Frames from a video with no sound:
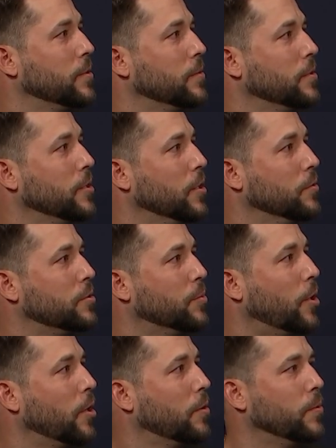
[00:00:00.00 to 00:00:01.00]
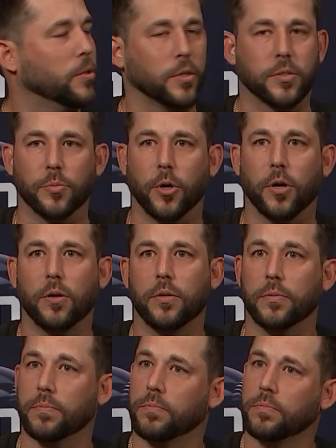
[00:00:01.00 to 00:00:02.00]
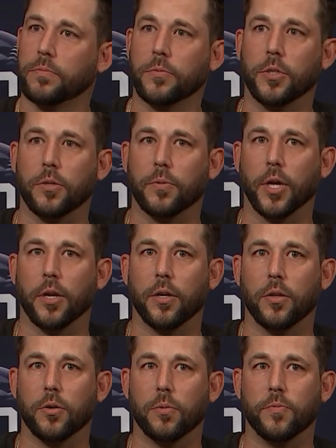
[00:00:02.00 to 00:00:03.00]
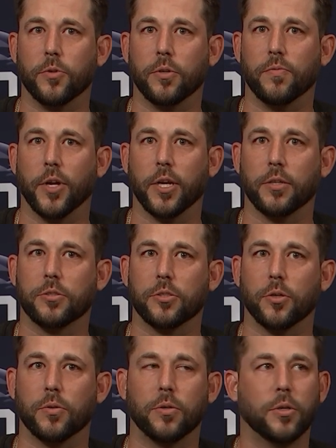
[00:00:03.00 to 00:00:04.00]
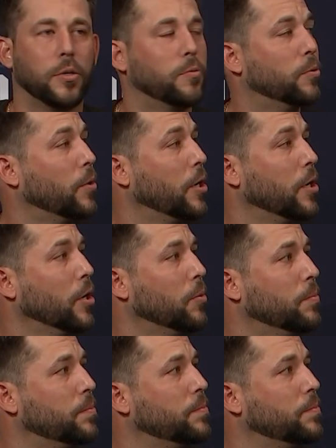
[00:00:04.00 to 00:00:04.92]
And you know, tomorrow we look tomorrow, and you know we got another home field advantage, so we're ready to go.